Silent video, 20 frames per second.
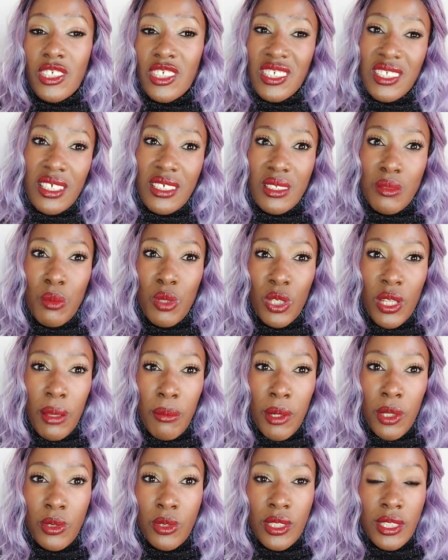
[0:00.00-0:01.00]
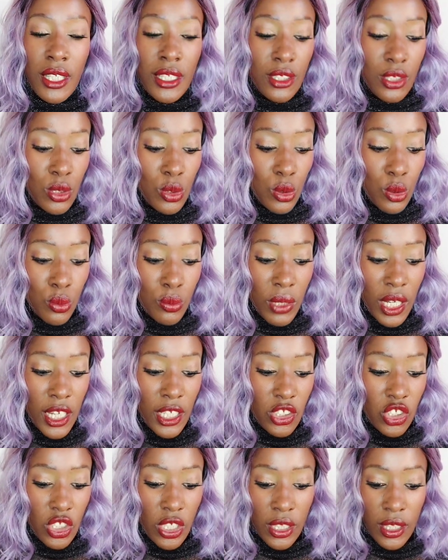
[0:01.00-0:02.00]
just a small amount that's too
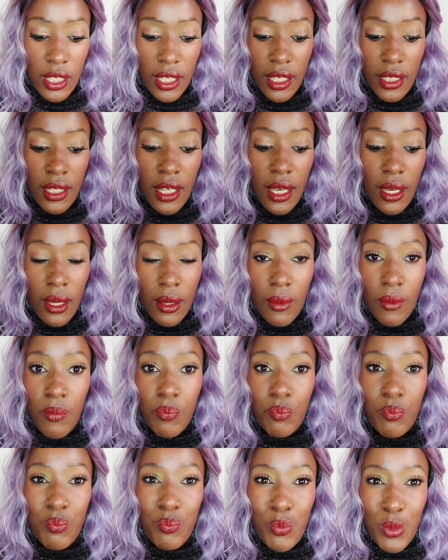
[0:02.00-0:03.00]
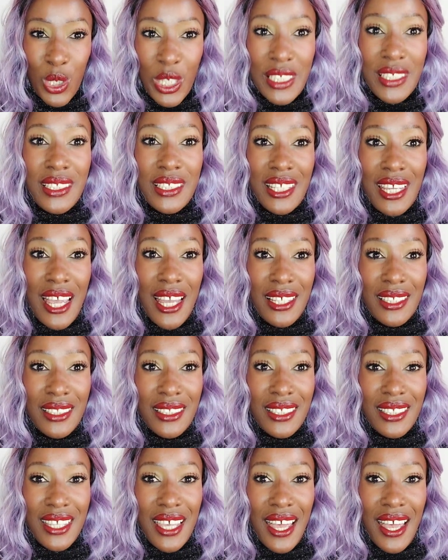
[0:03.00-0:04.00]
much and then moist
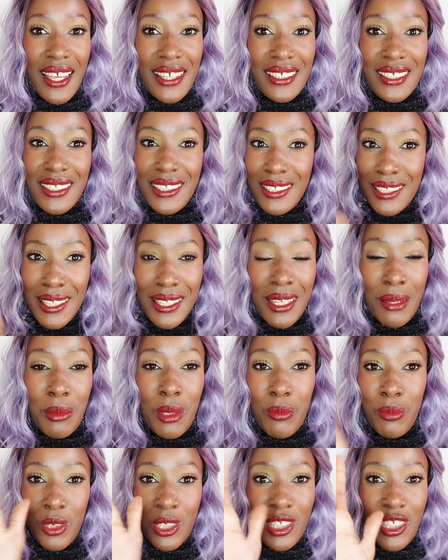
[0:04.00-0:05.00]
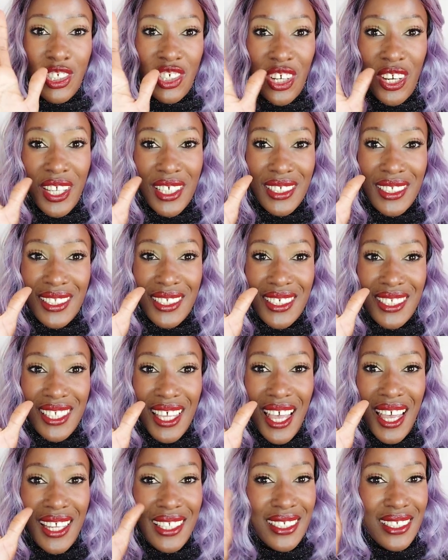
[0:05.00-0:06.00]
hands guys let me moisturize
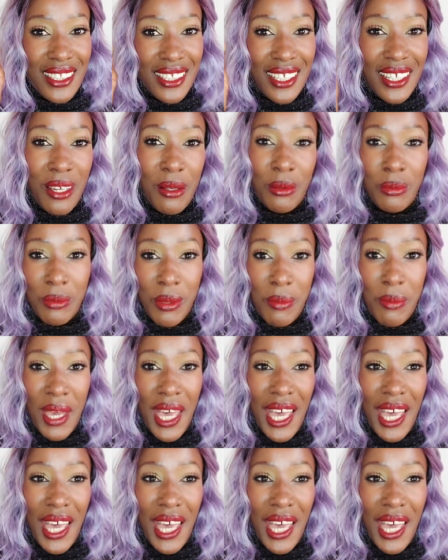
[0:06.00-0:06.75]
this hand then i'll be